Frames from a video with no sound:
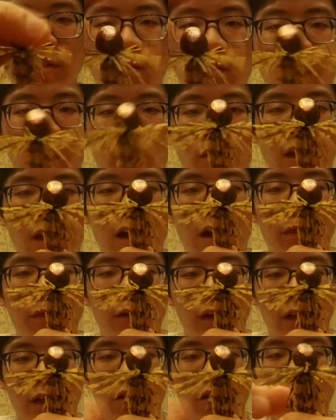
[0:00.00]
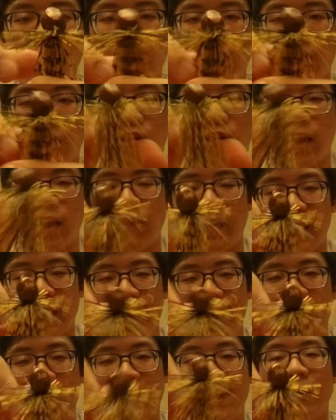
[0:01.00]
wait to throw this out there. This is definitely
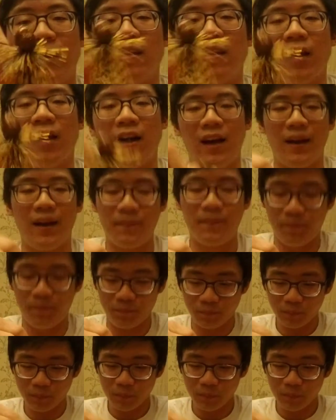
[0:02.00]
going to get hit a lot.